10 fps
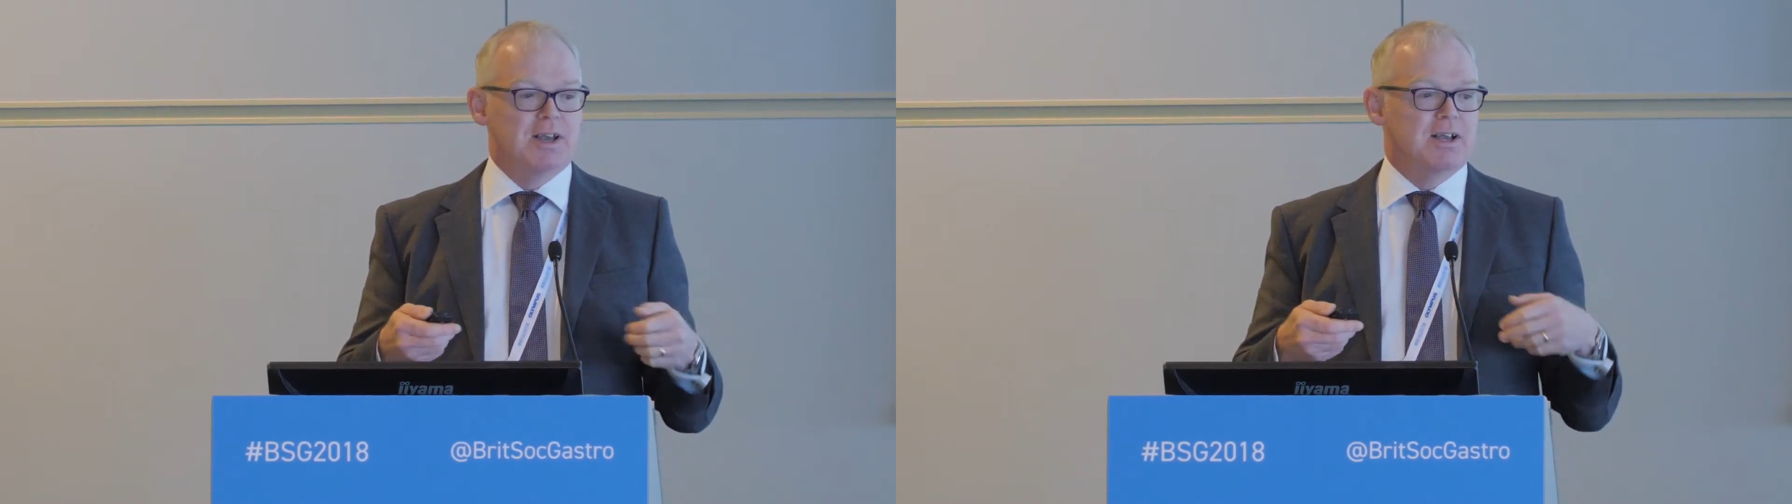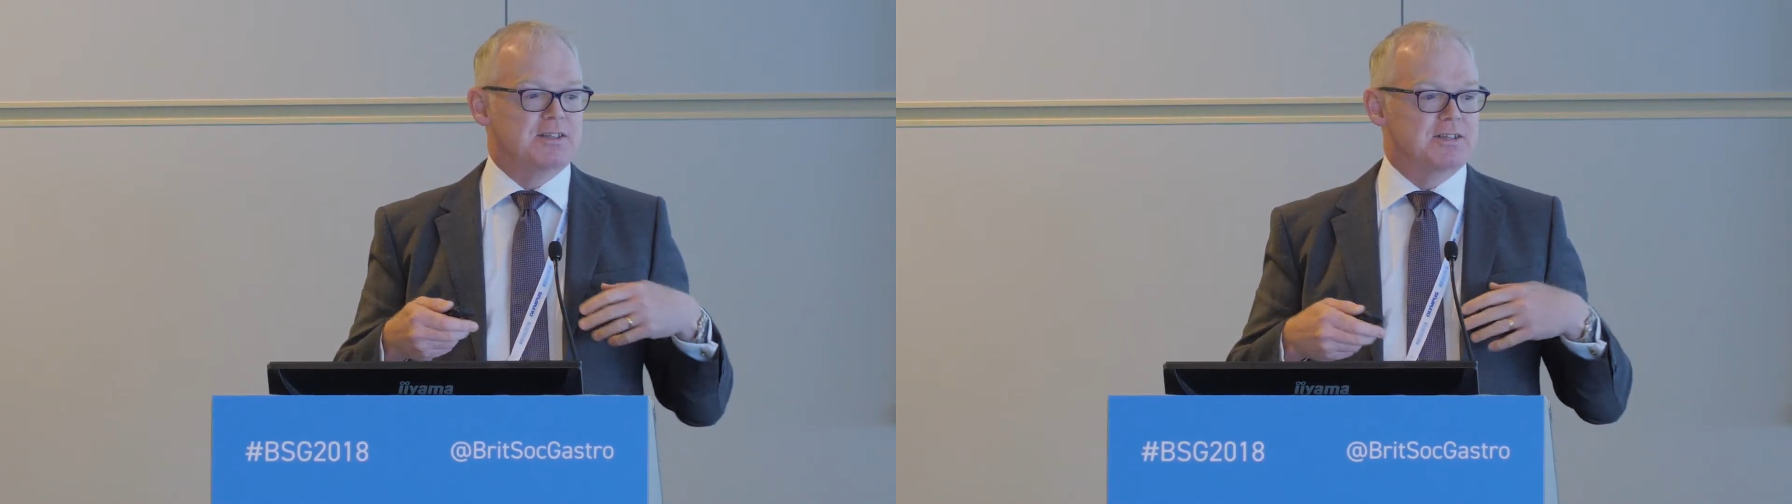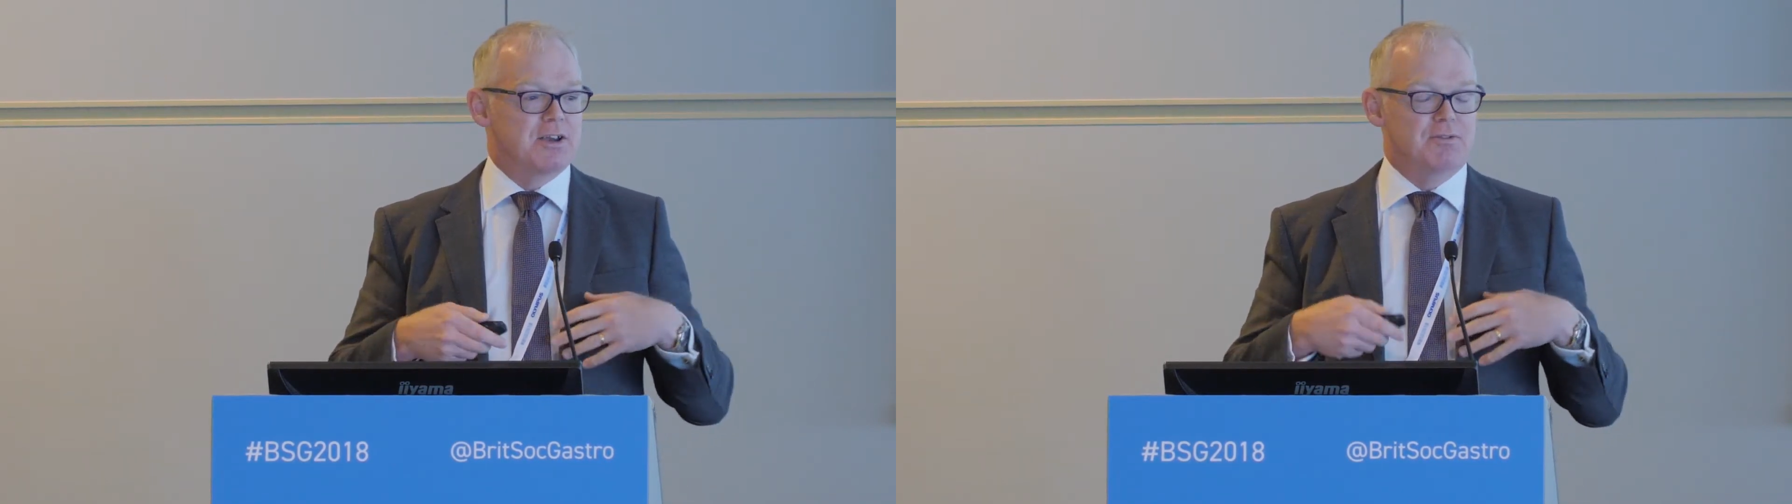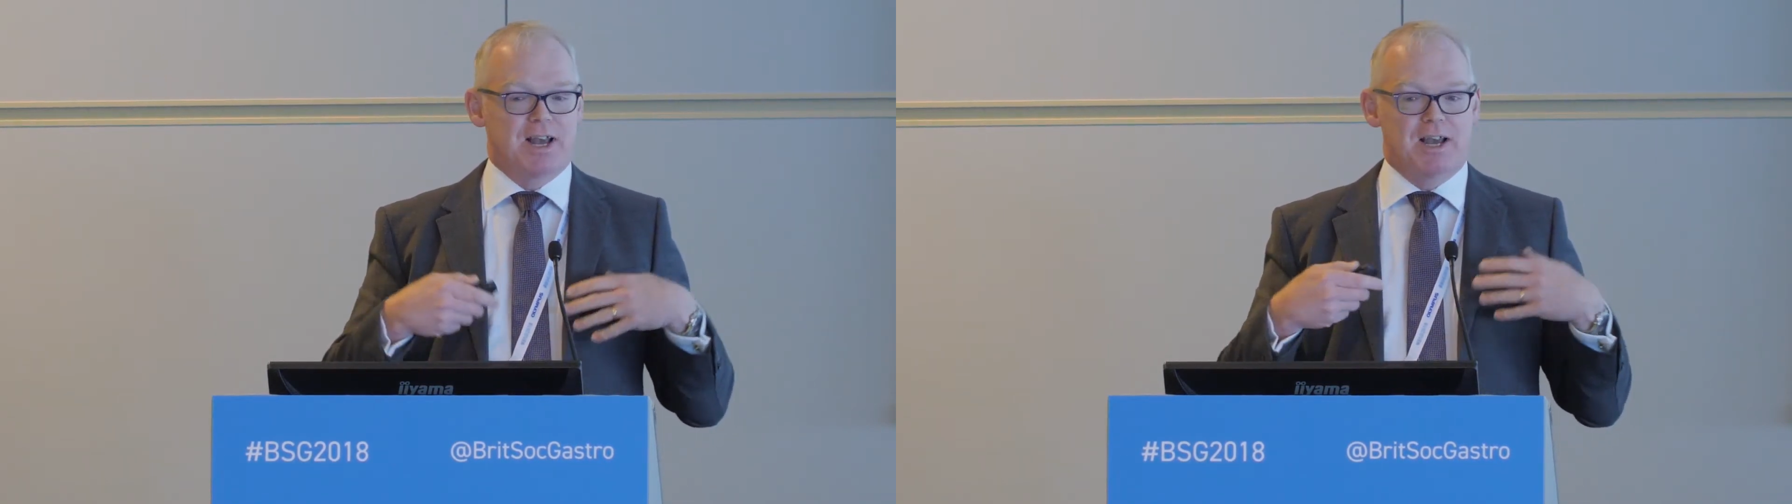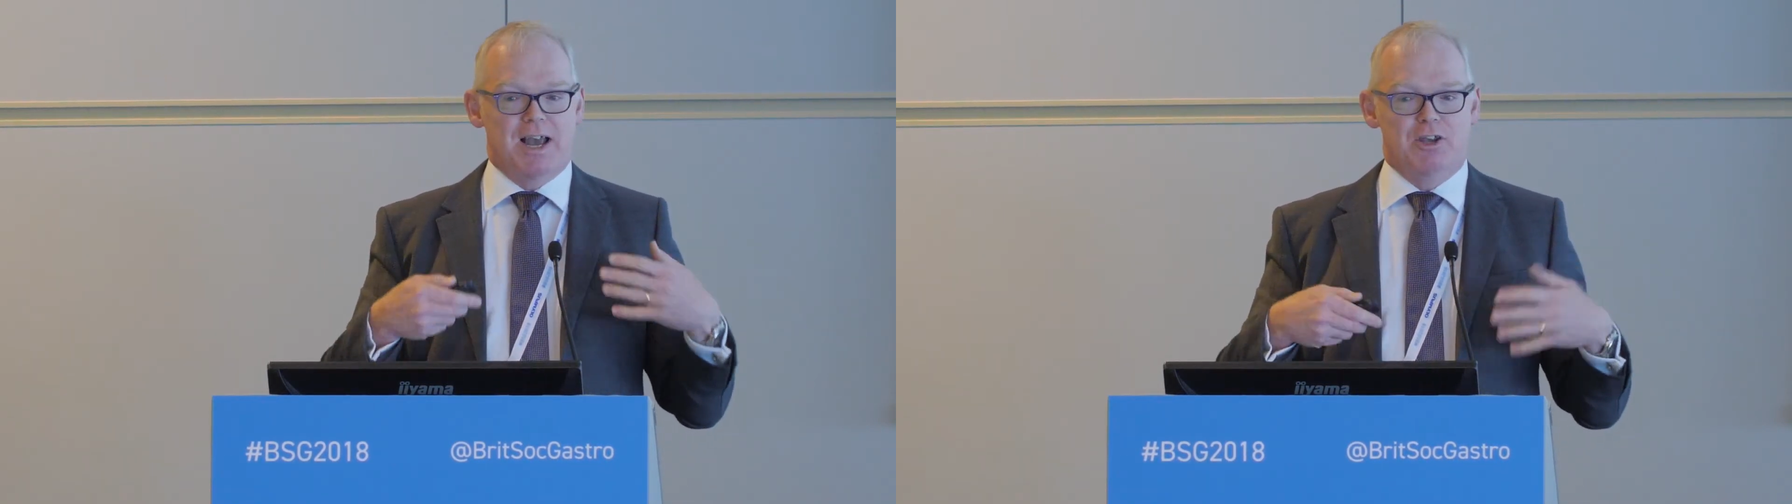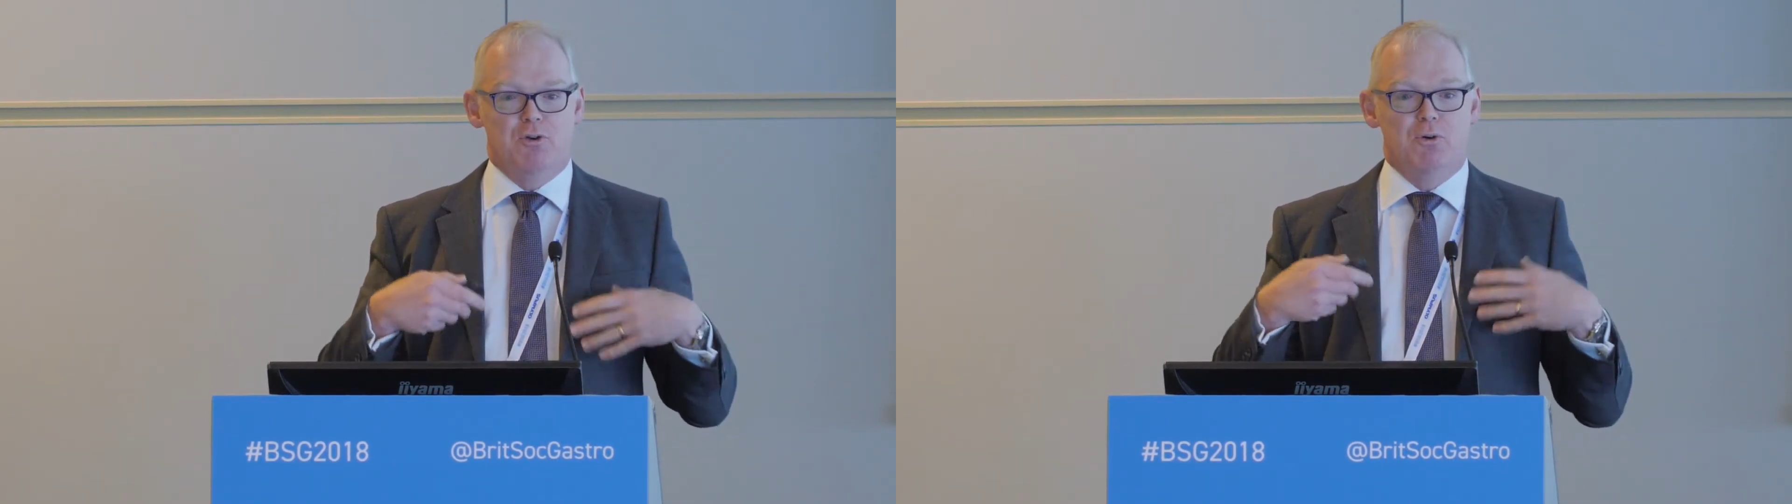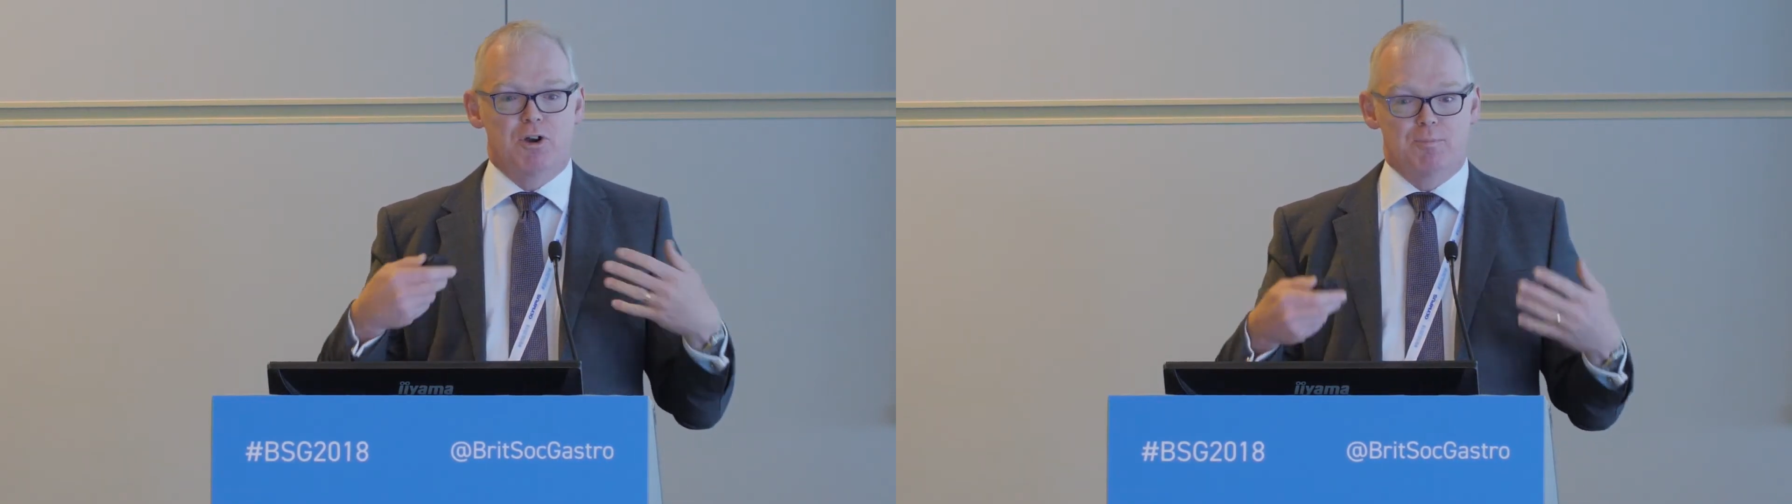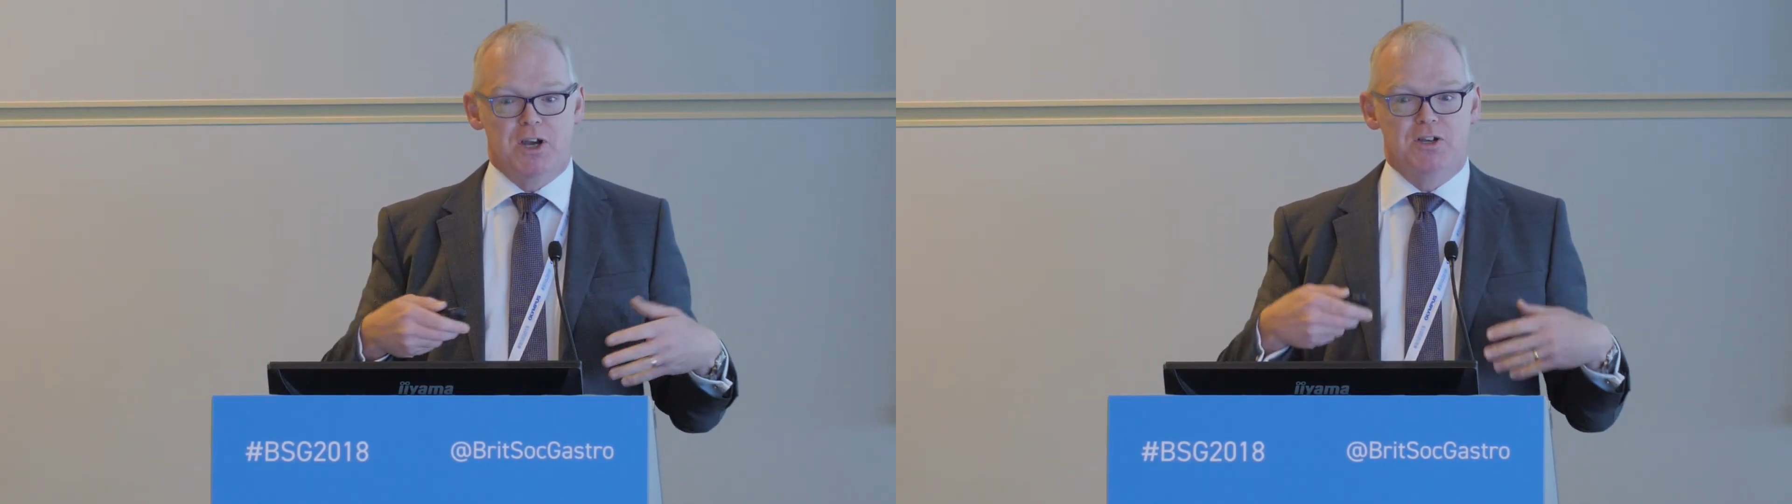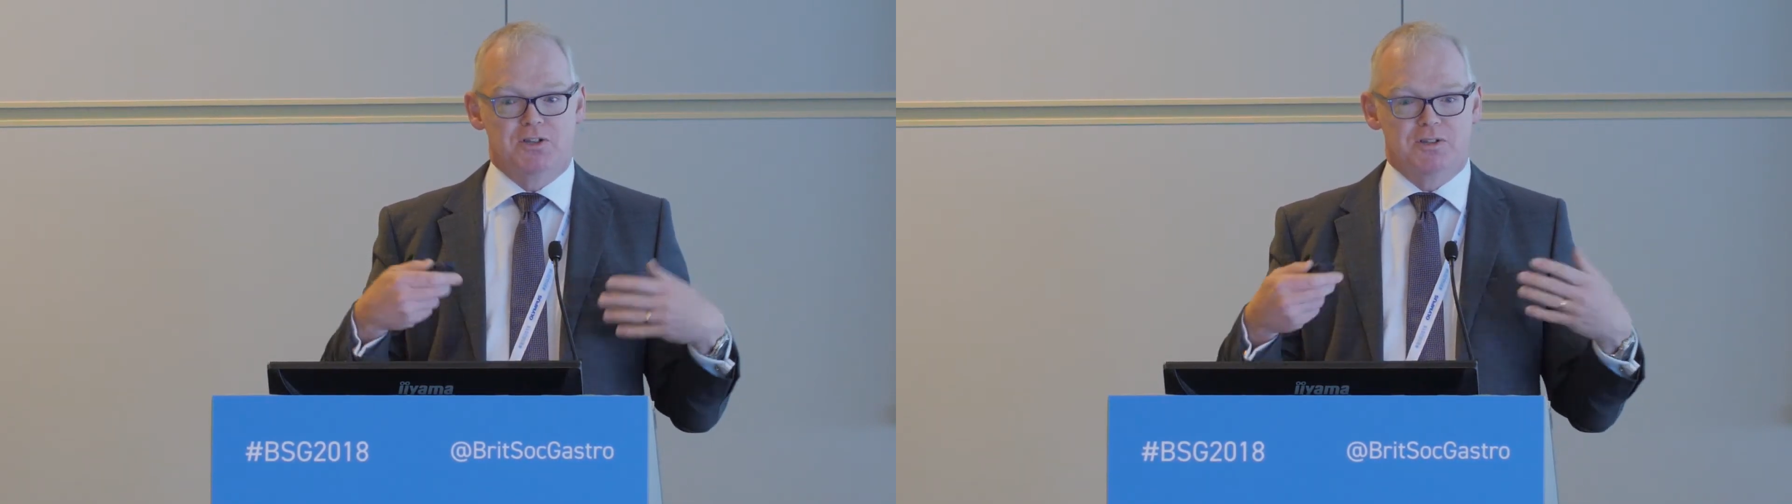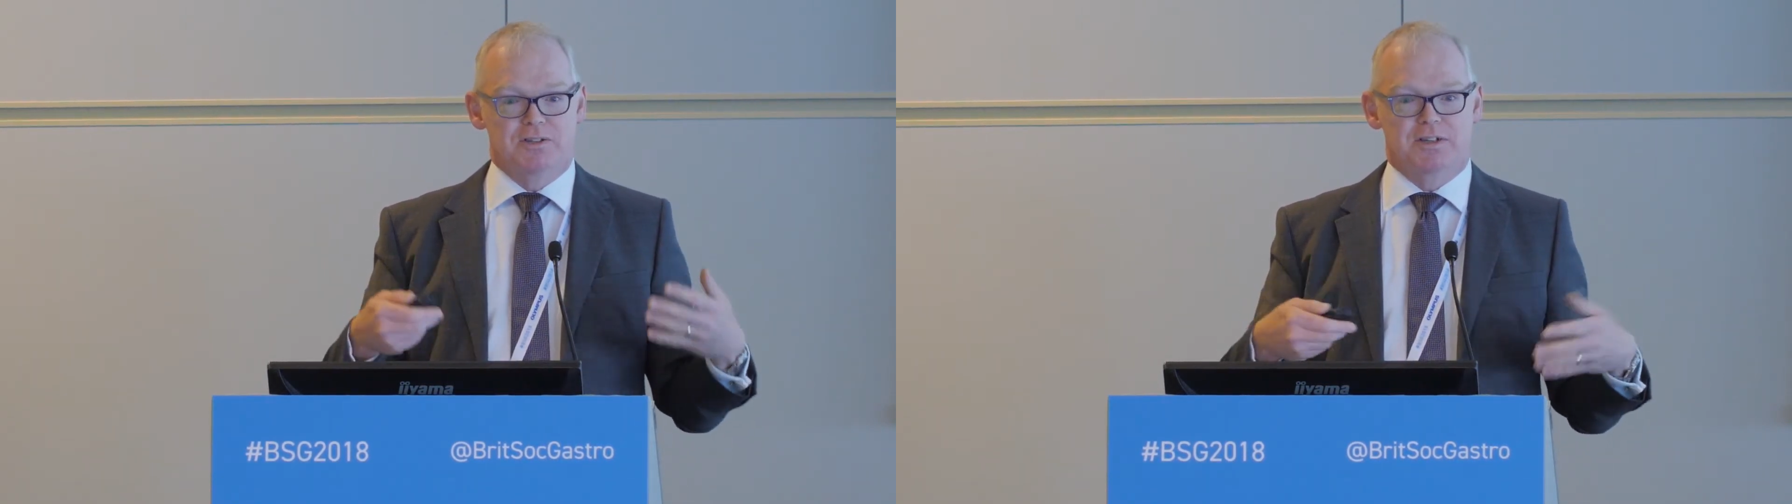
And so that your emotions